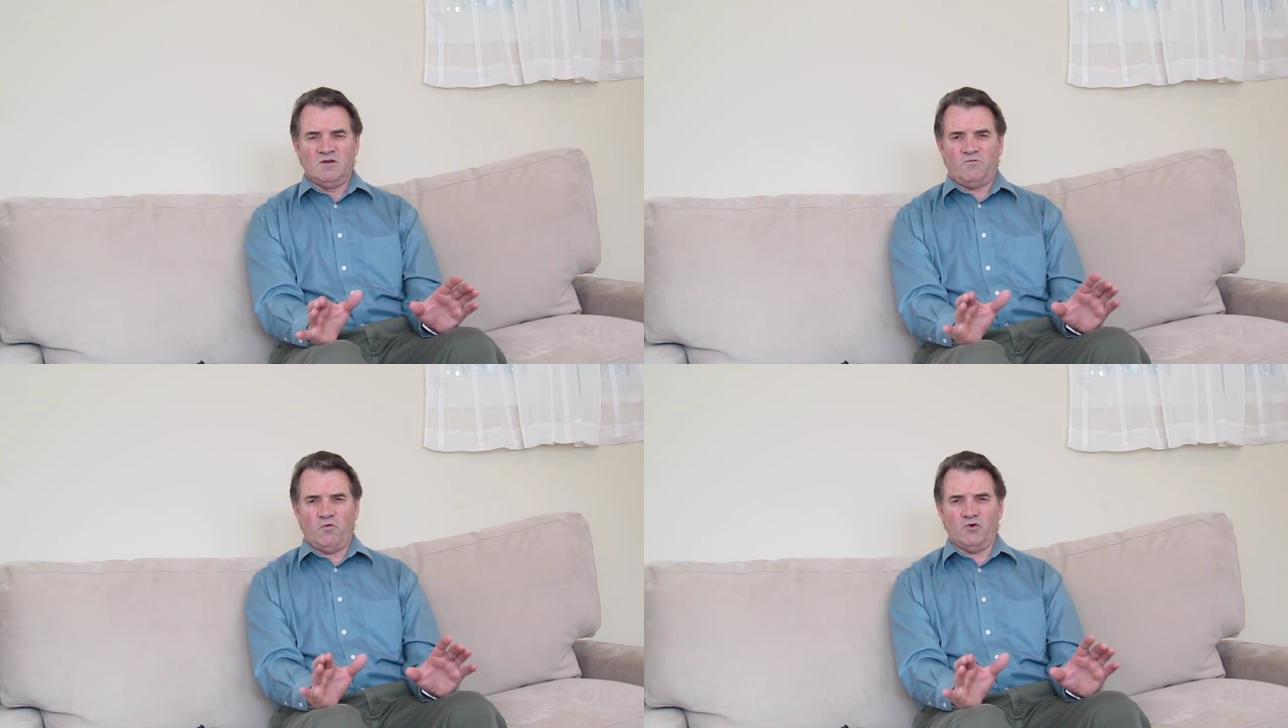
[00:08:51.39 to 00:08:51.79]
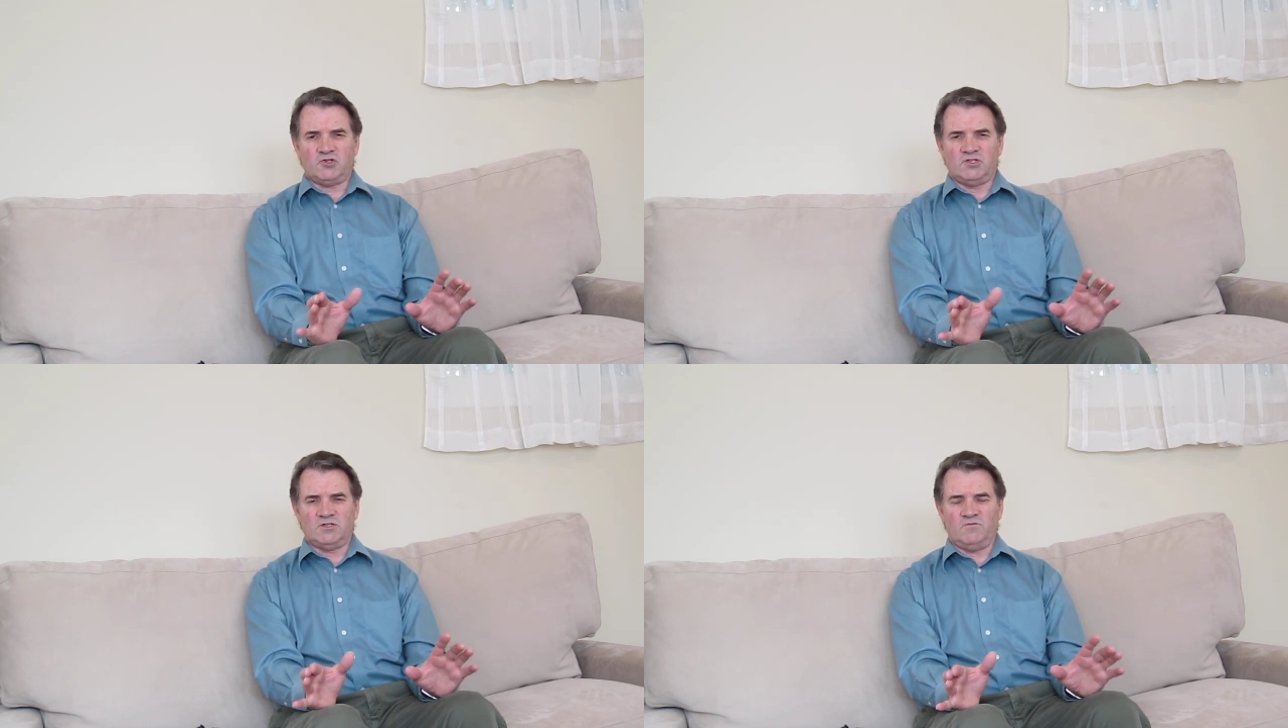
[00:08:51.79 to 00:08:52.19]

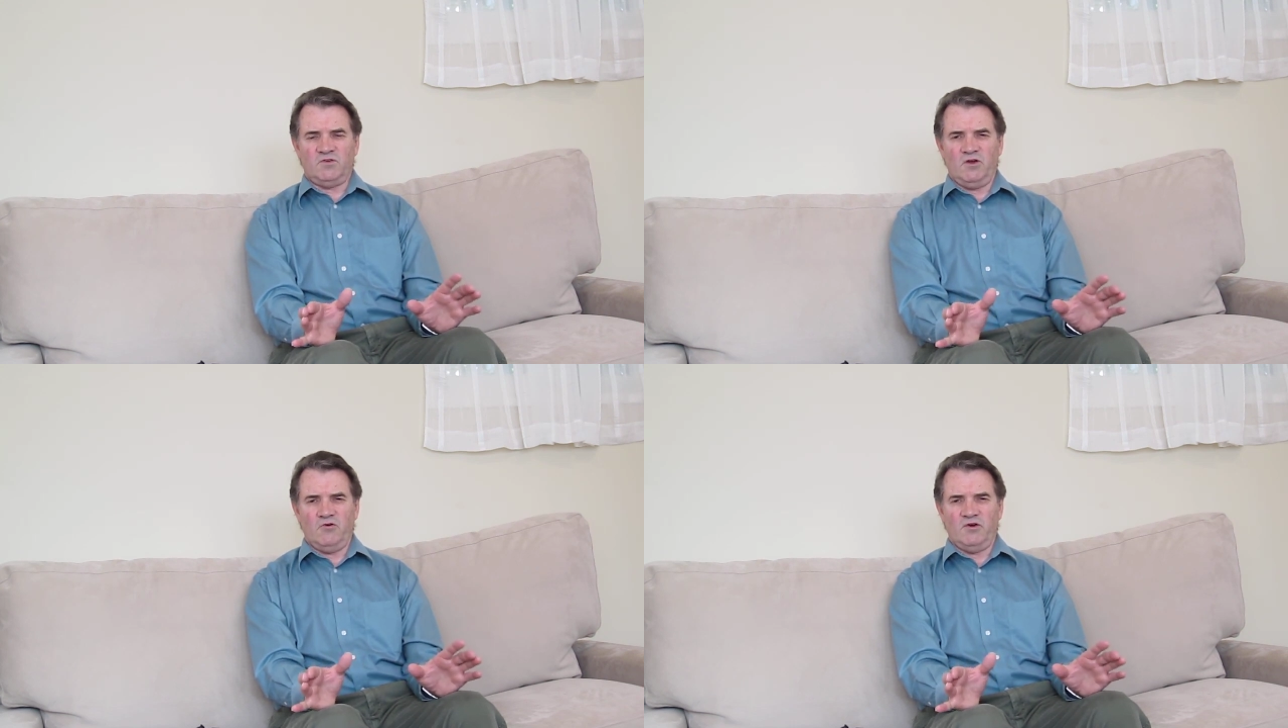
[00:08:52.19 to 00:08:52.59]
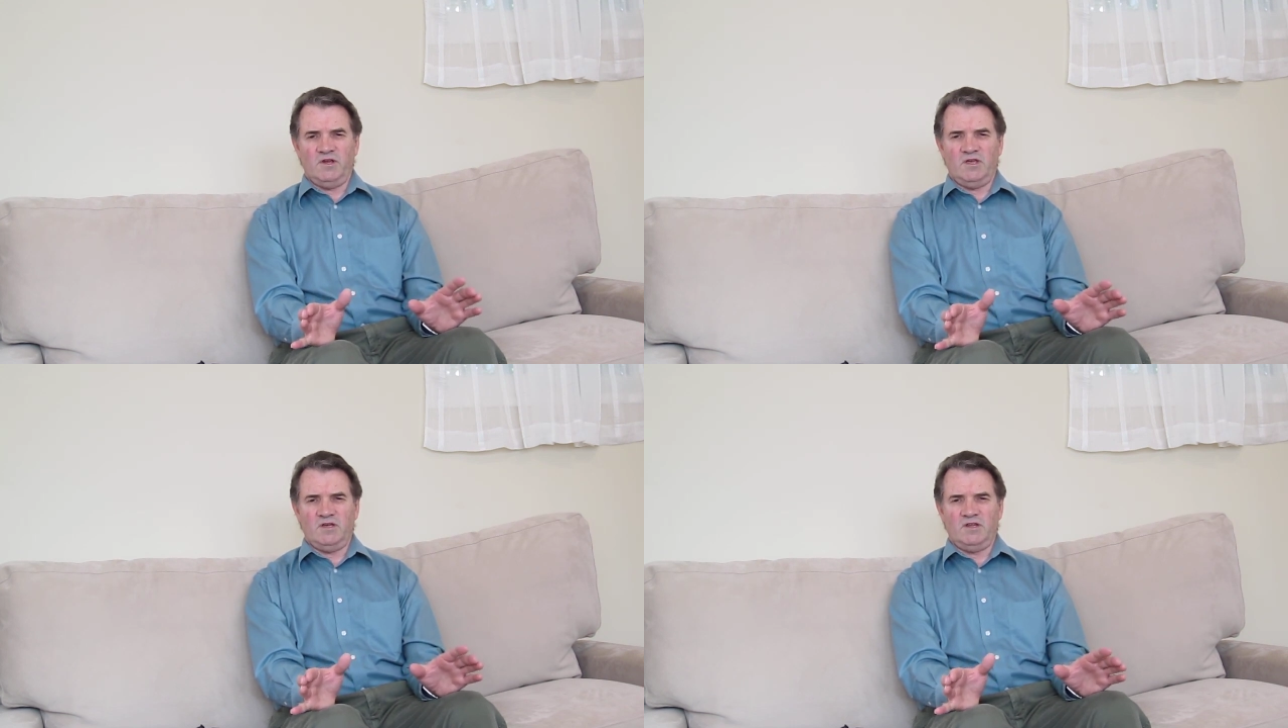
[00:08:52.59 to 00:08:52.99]
forces of
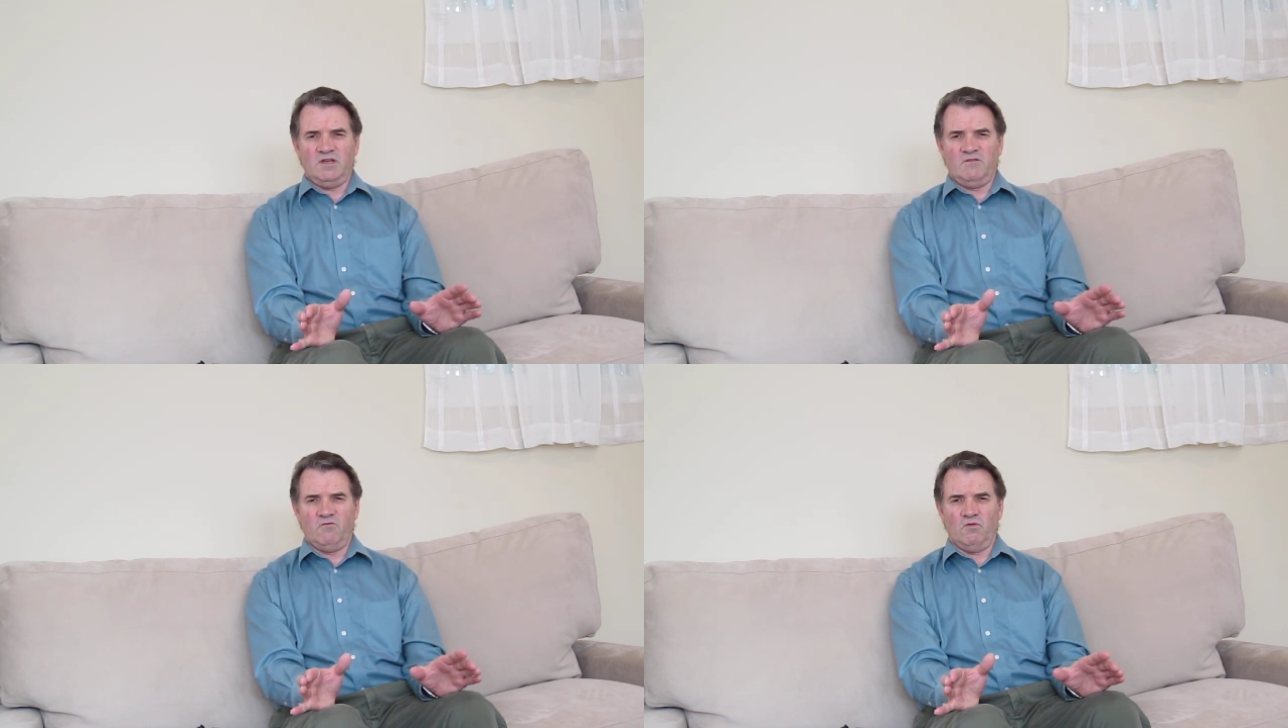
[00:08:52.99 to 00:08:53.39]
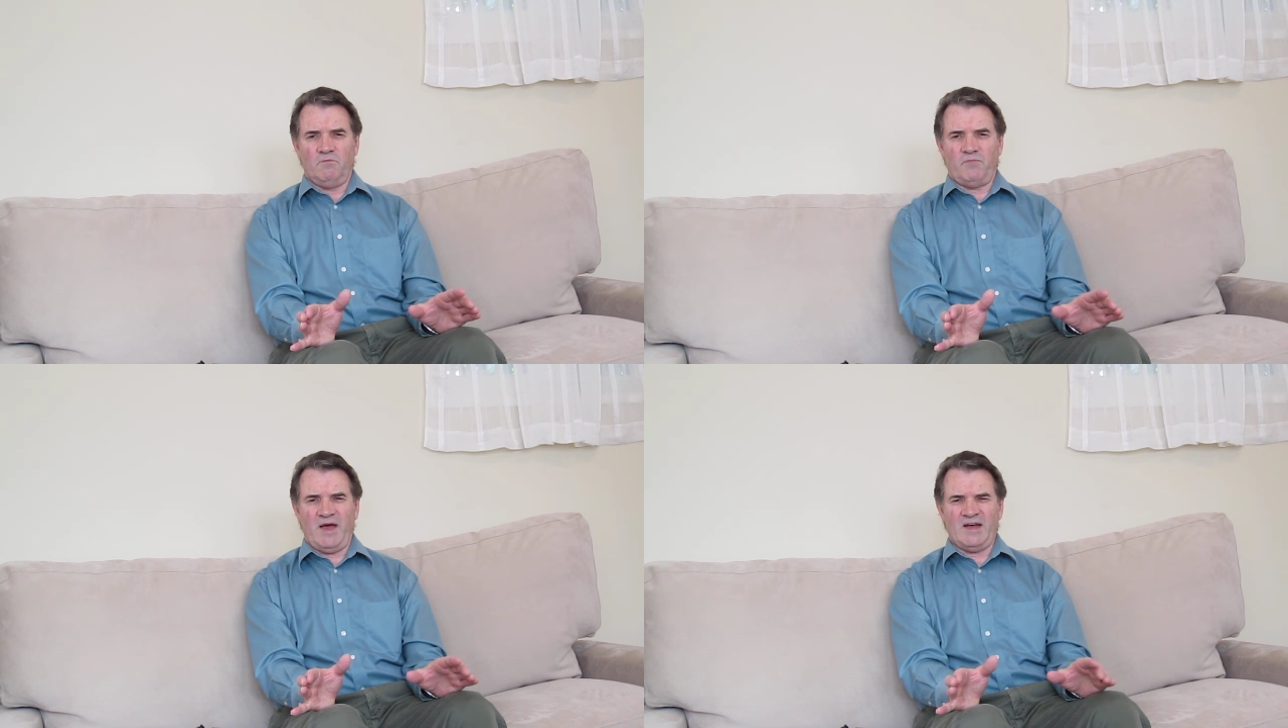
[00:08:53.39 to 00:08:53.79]
tyranny and evil
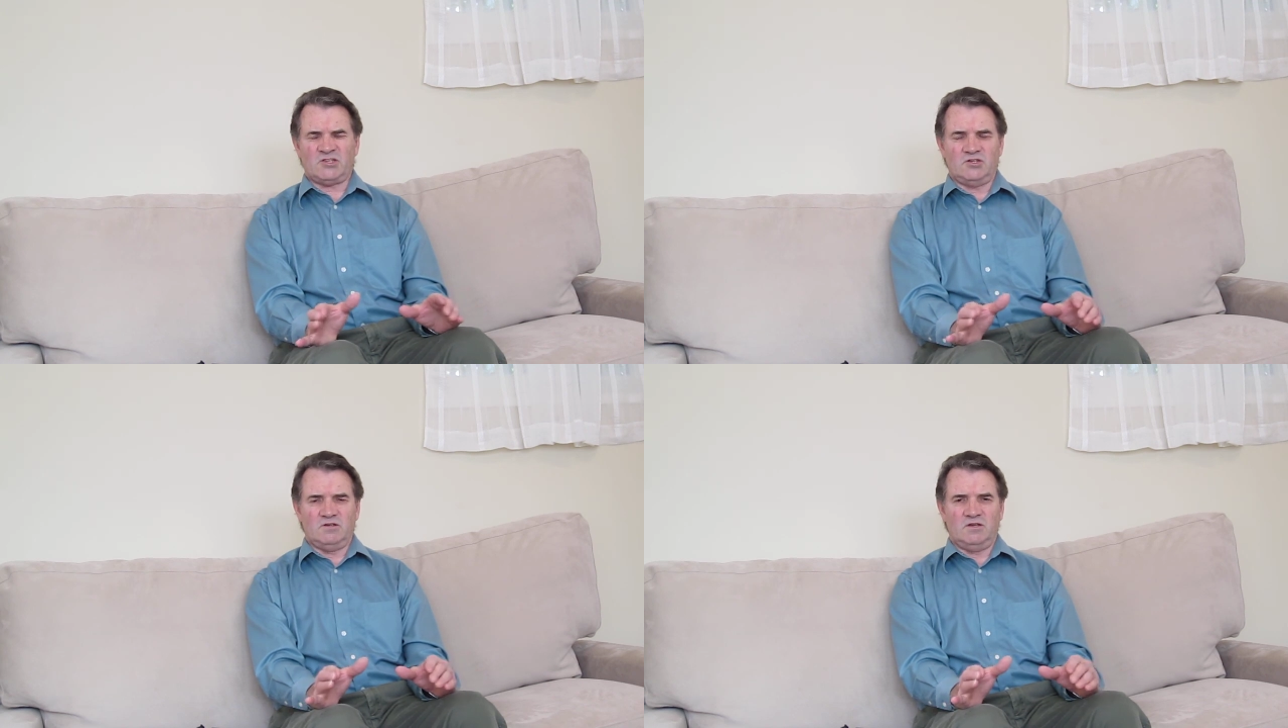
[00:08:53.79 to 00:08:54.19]
and passing